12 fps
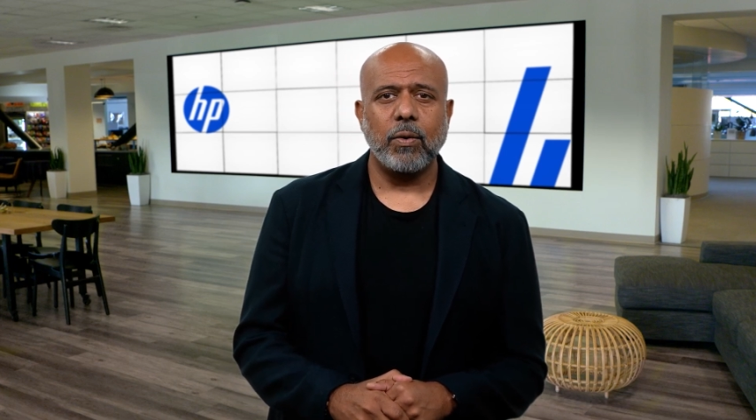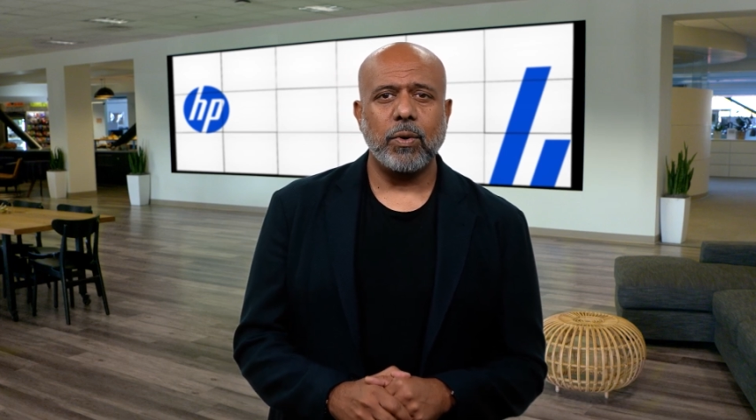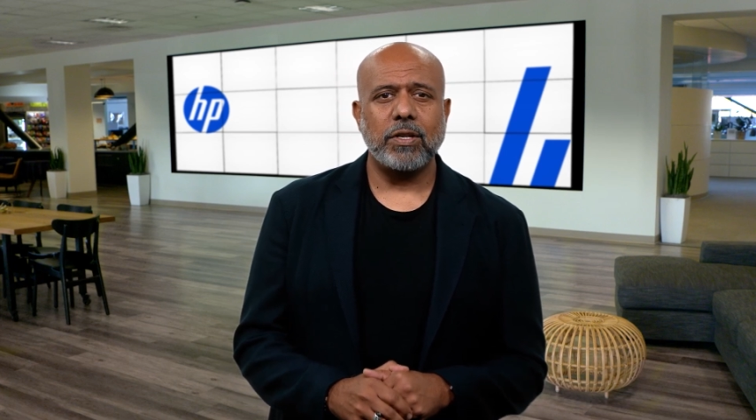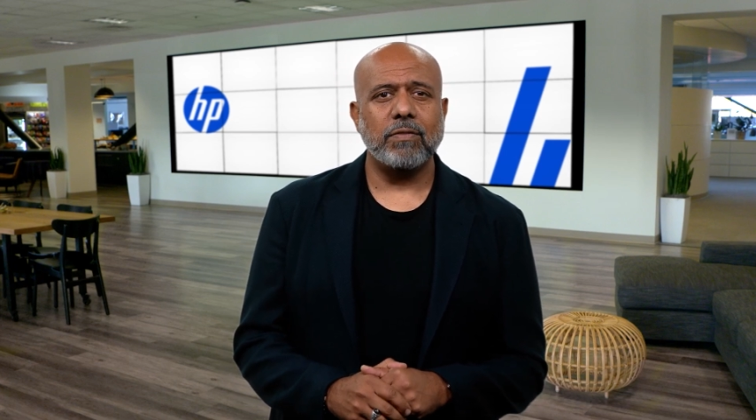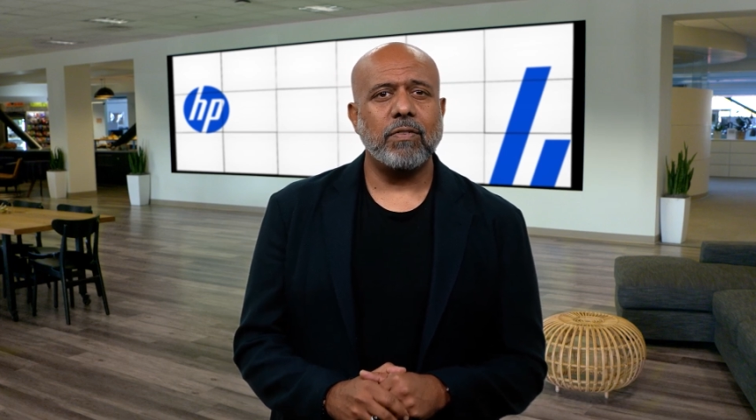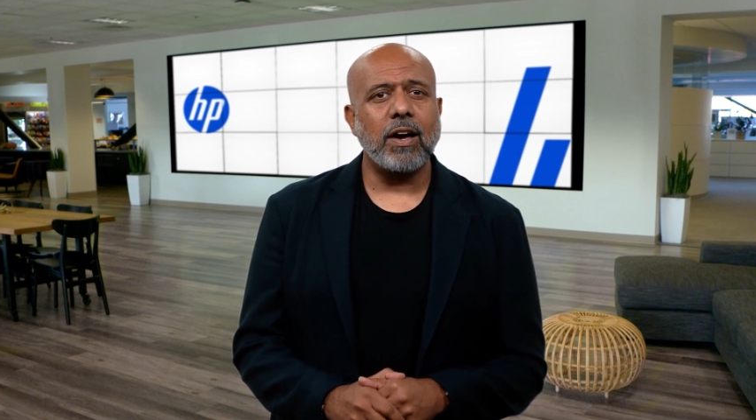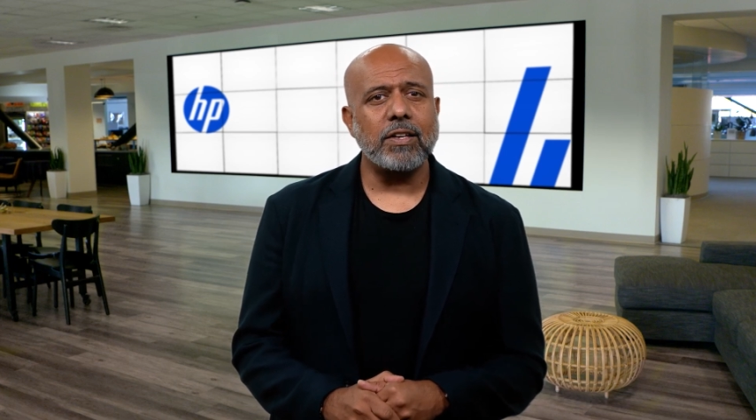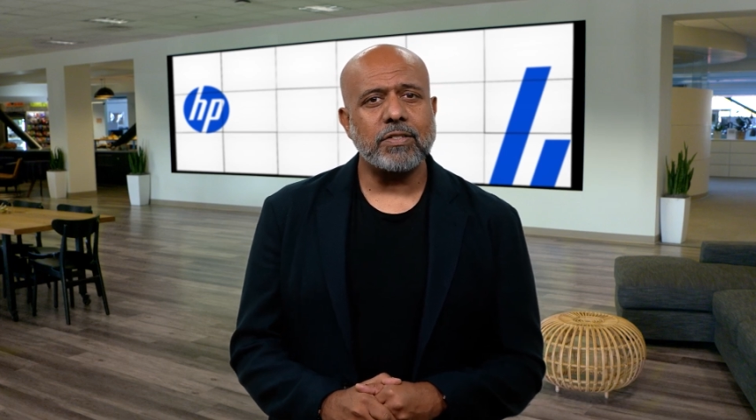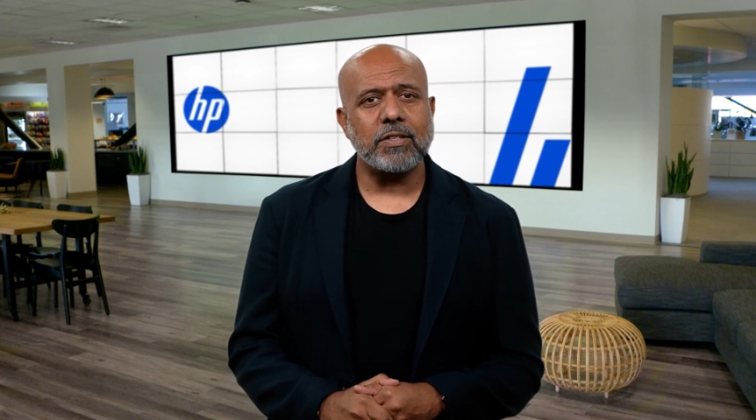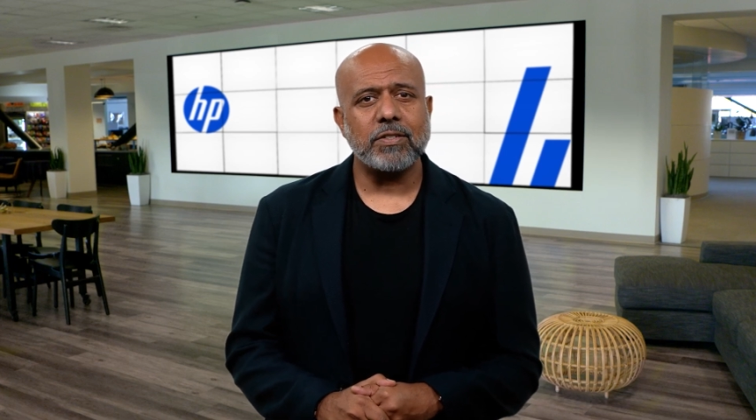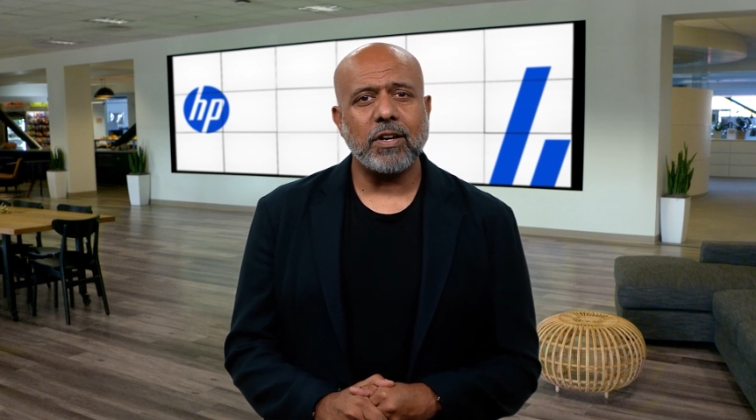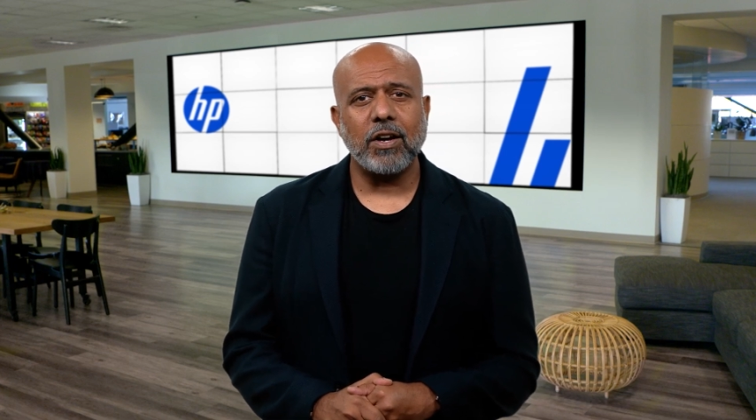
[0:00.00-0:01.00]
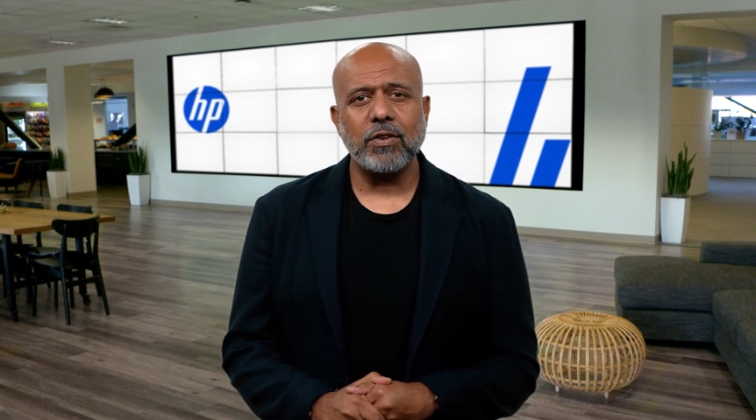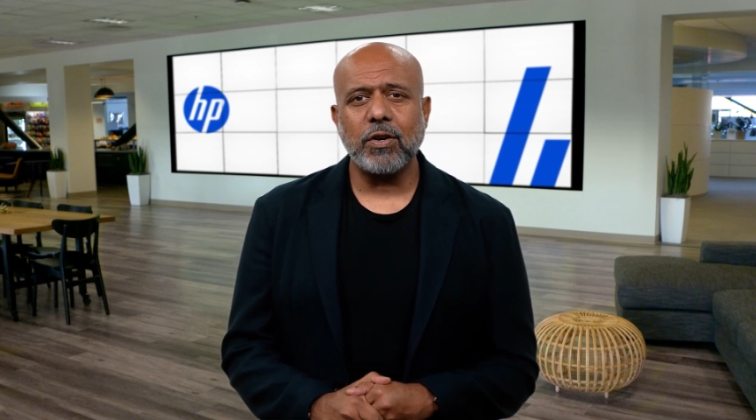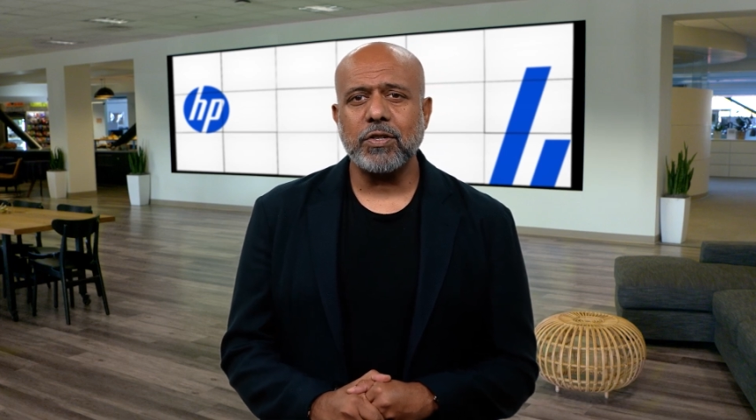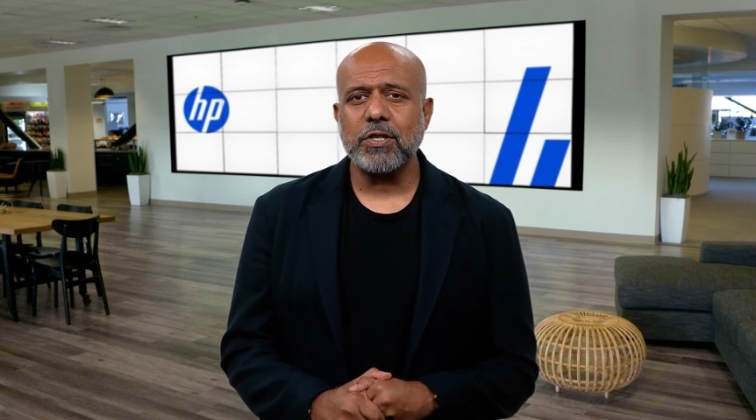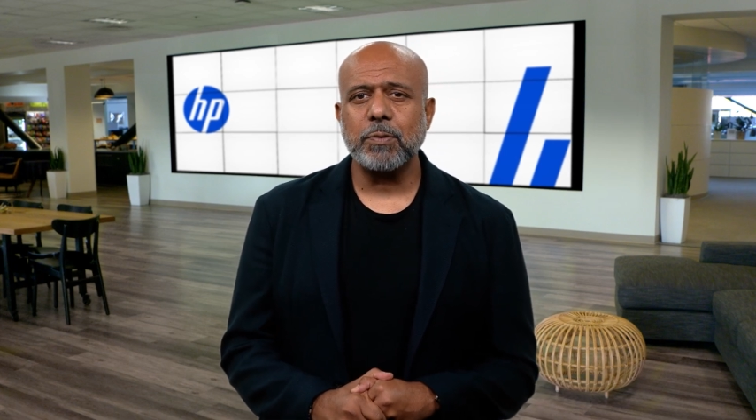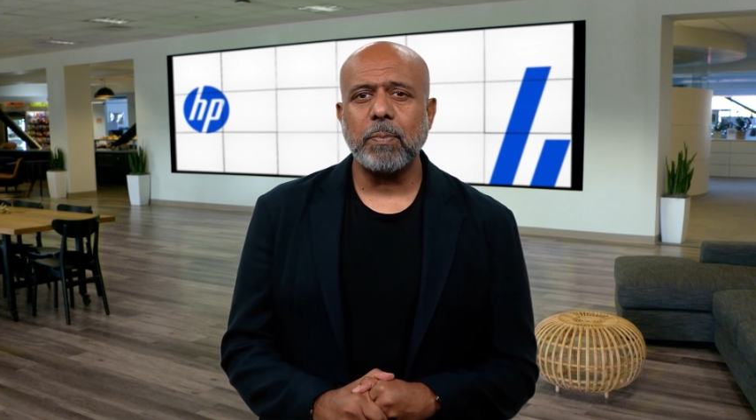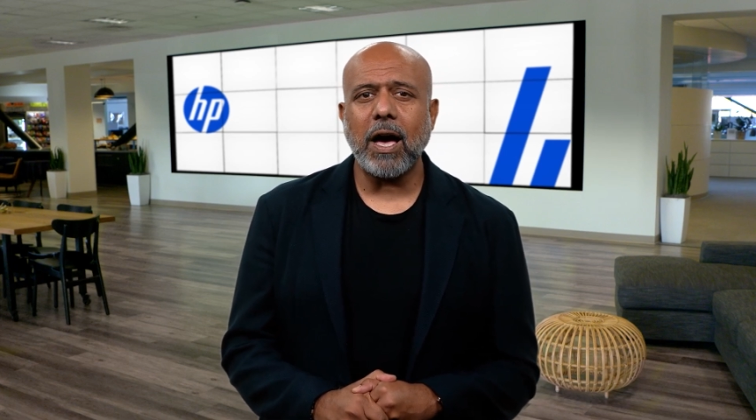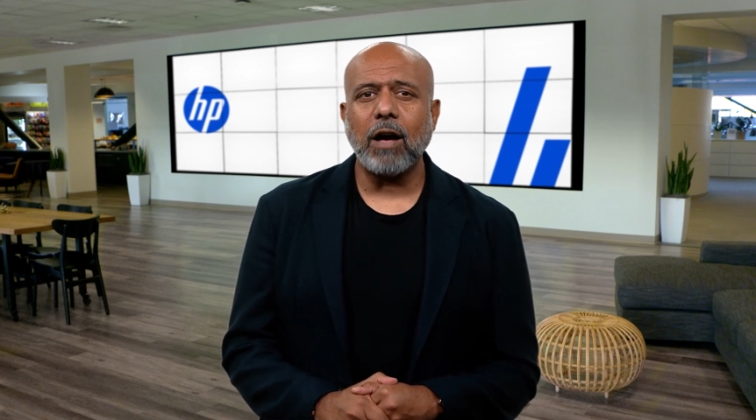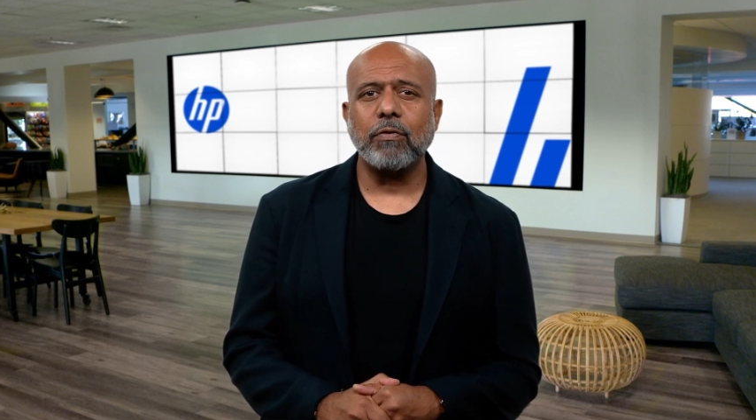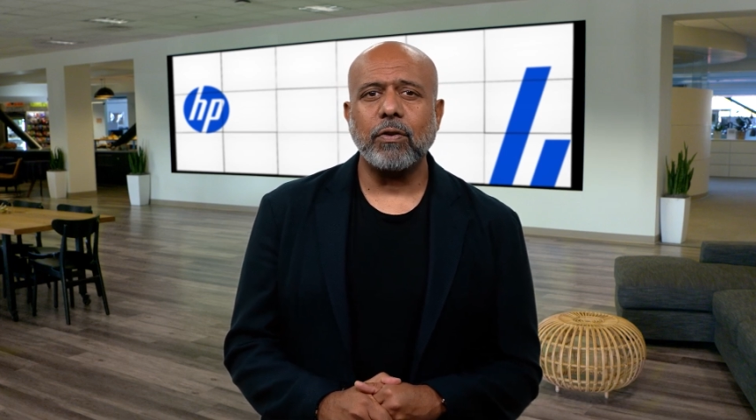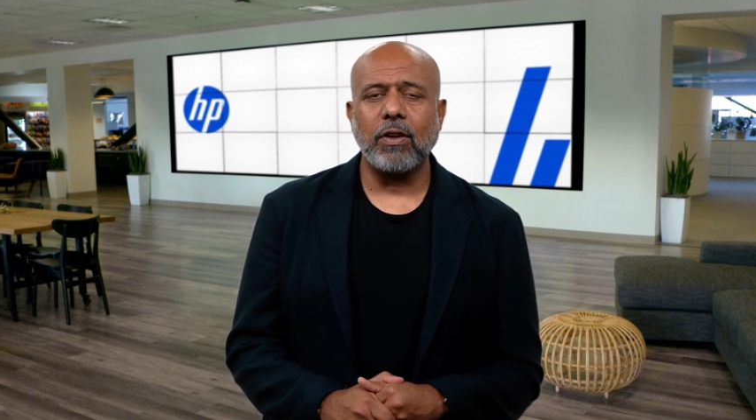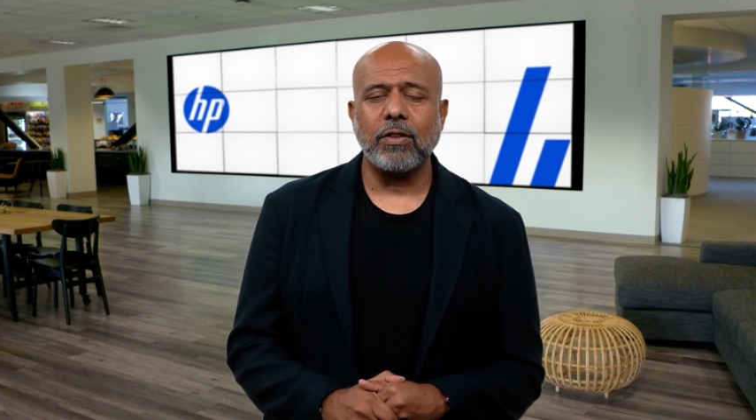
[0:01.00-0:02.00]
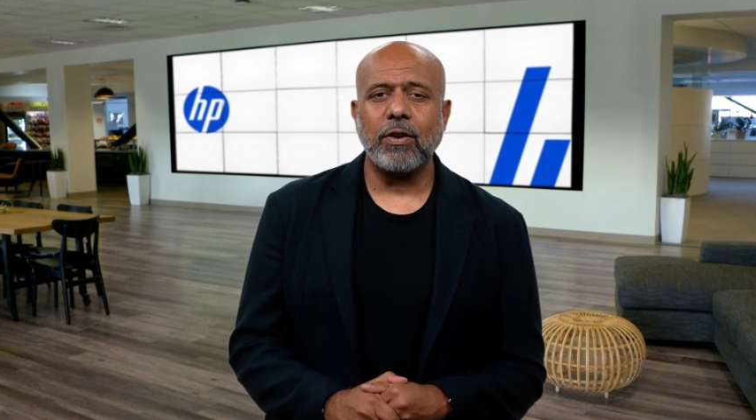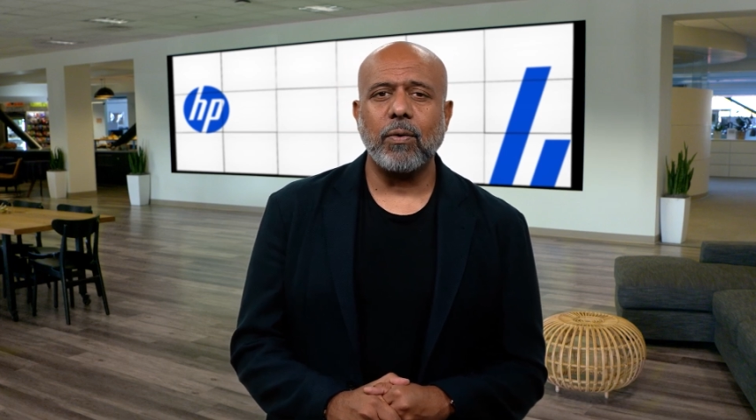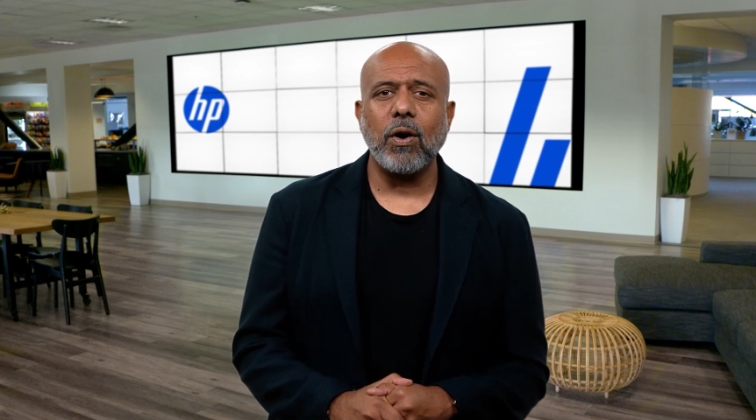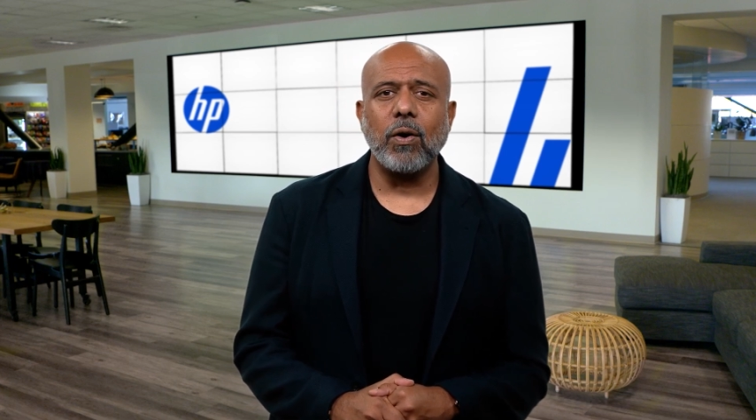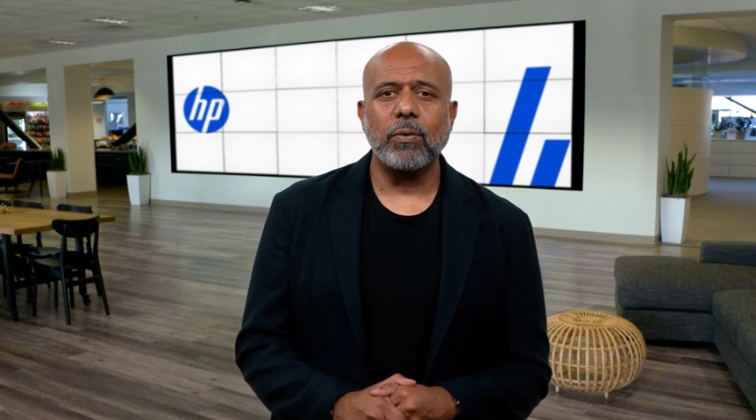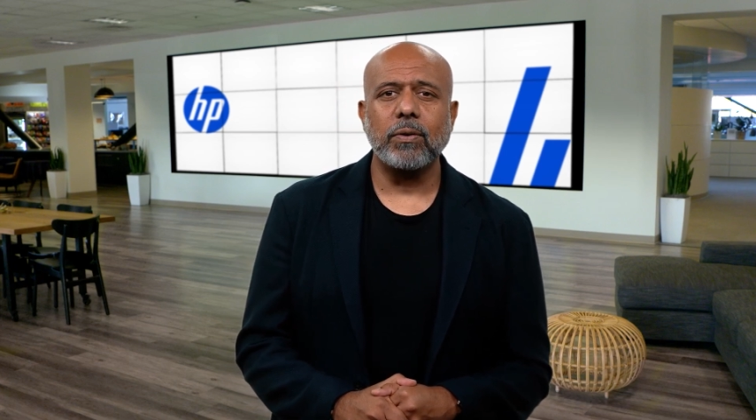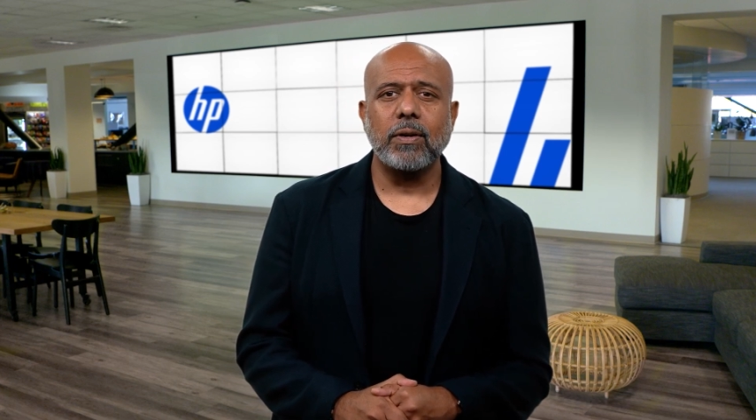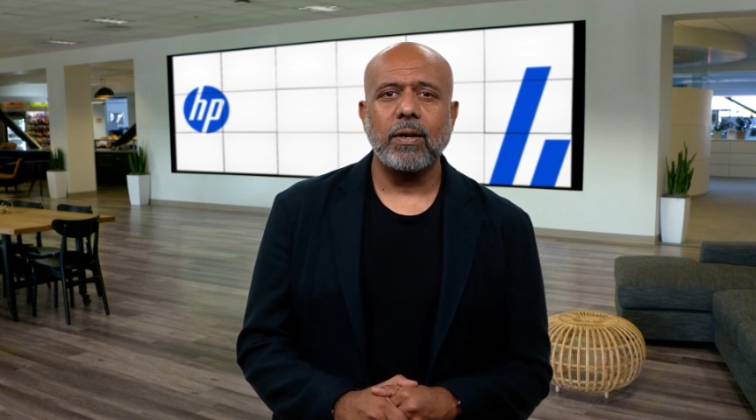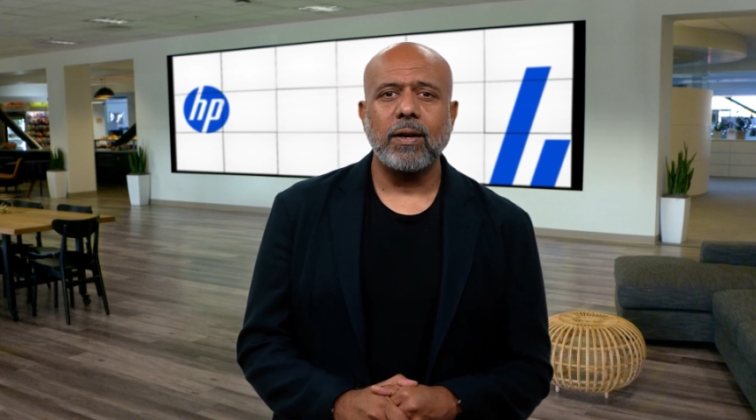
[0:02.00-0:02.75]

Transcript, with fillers: where devices are not just powerful on their own,